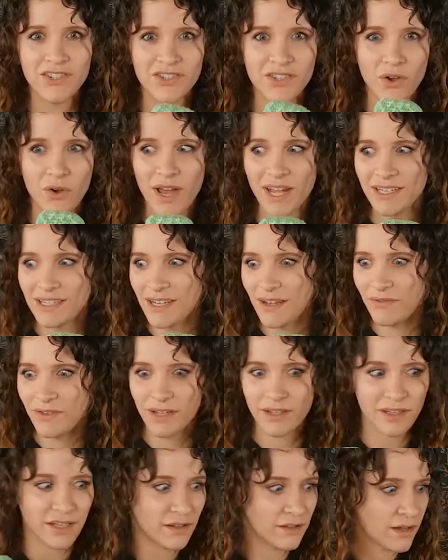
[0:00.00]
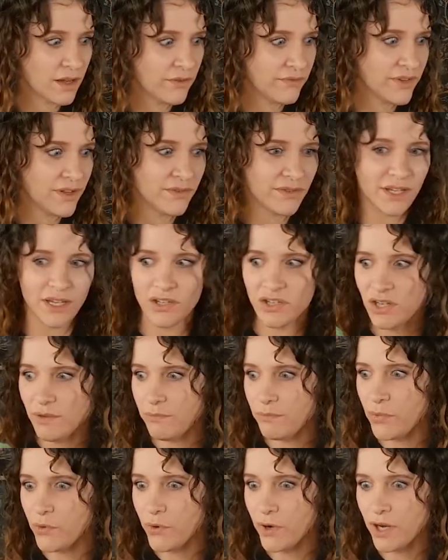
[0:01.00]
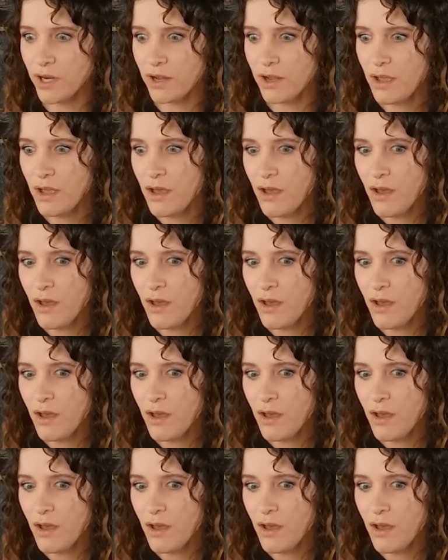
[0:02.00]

So I definitely love using chipboard